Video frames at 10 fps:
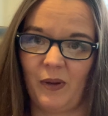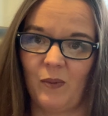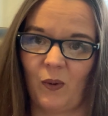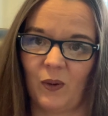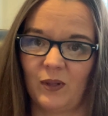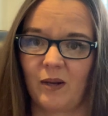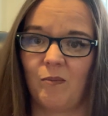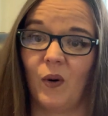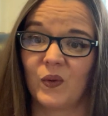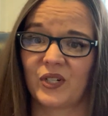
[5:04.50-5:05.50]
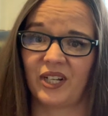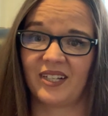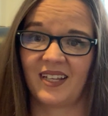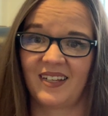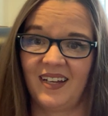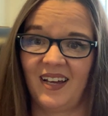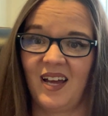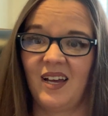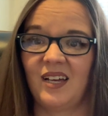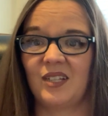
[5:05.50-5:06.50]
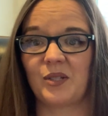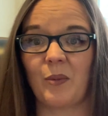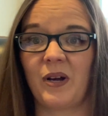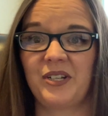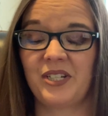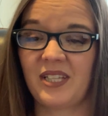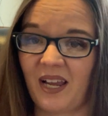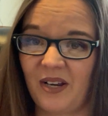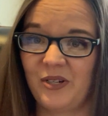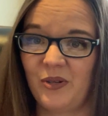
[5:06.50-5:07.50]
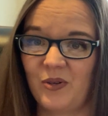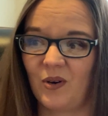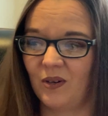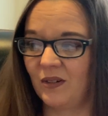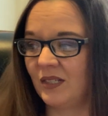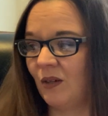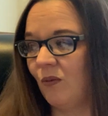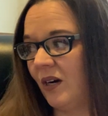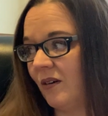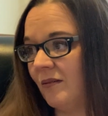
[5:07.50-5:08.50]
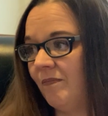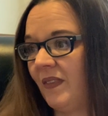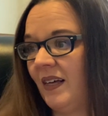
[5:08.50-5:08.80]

people are like, bullshit. Does nobody just hand you drugs? Well,